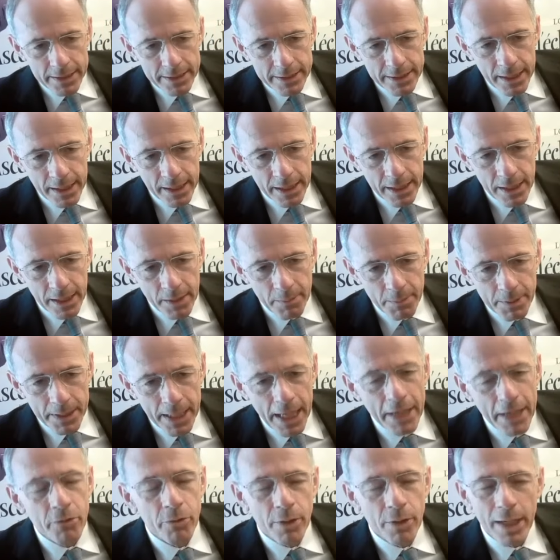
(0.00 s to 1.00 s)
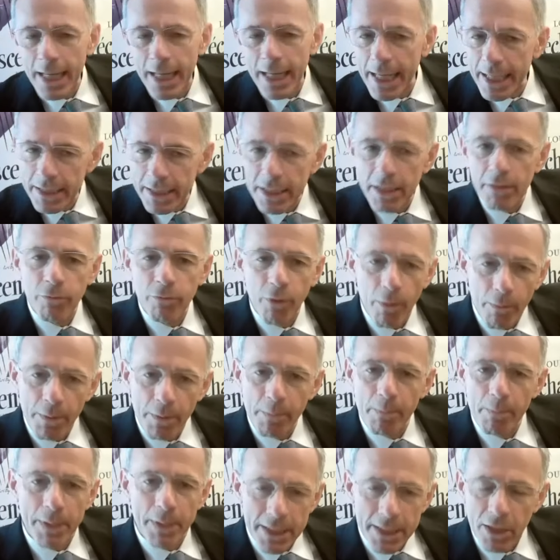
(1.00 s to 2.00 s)
a little bit unrelated from the
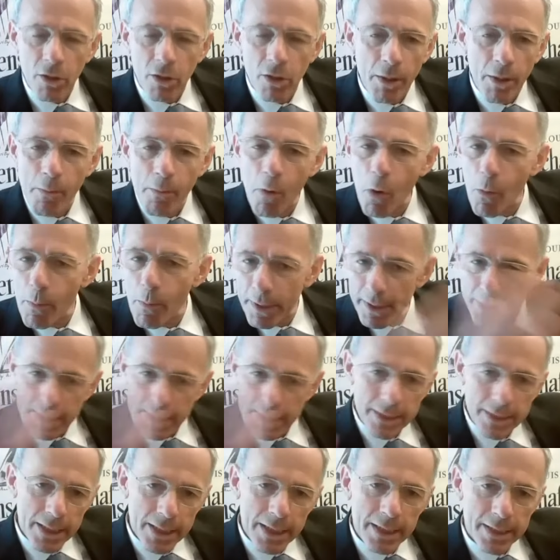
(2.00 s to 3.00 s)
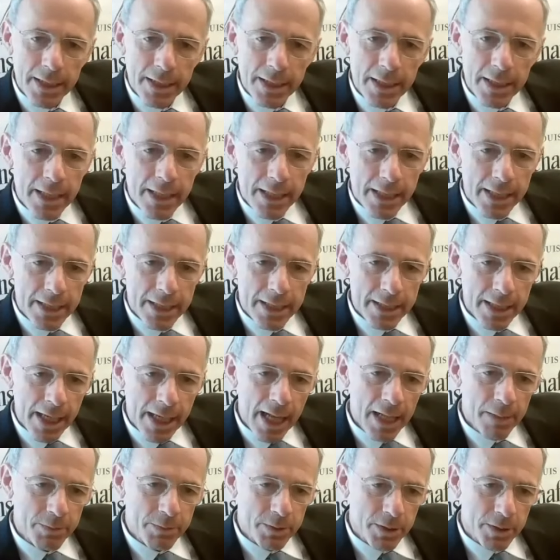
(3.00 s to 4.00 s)
particular moment. It
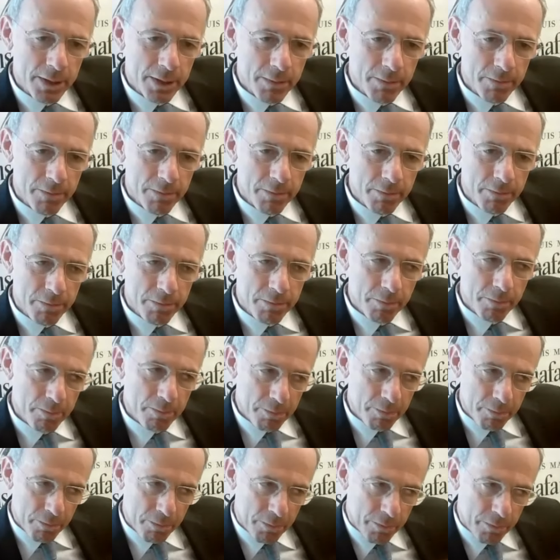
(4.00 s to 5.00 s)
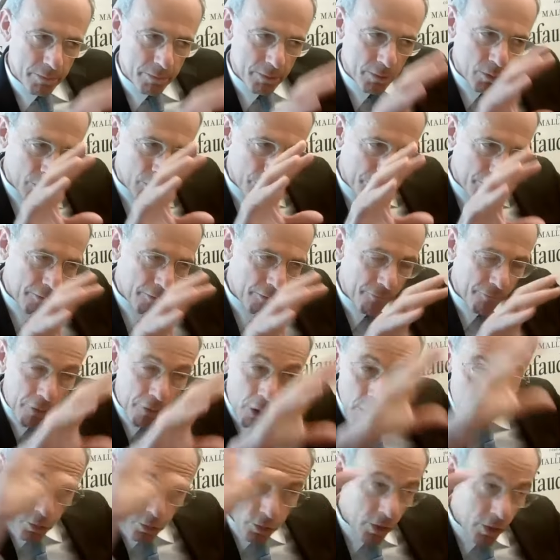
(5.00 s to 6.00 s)
helps to
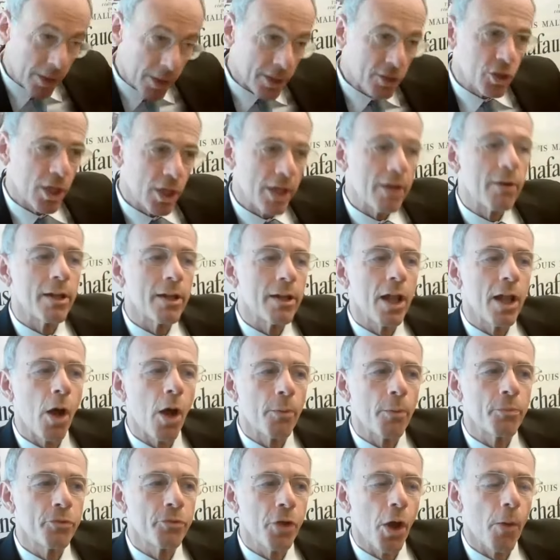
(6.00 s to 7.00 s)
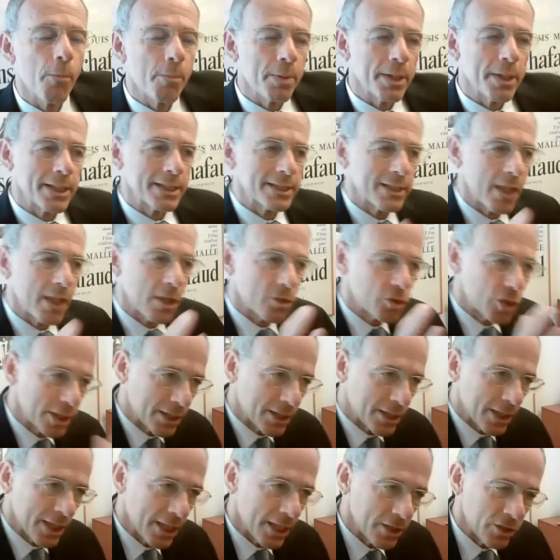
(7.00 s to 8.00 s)
focus on a general topic. It's not
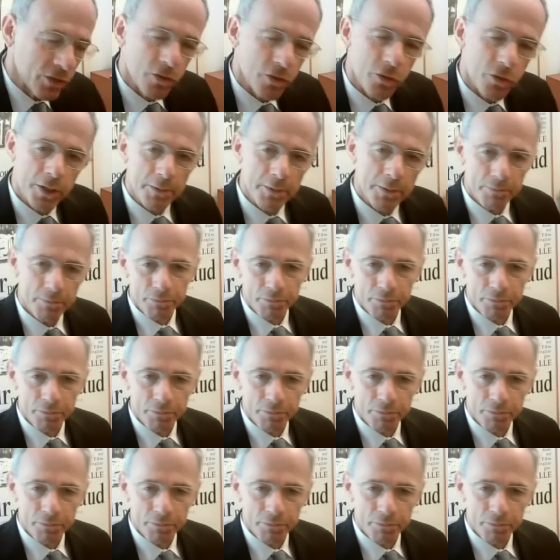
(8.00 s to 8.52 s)
just history.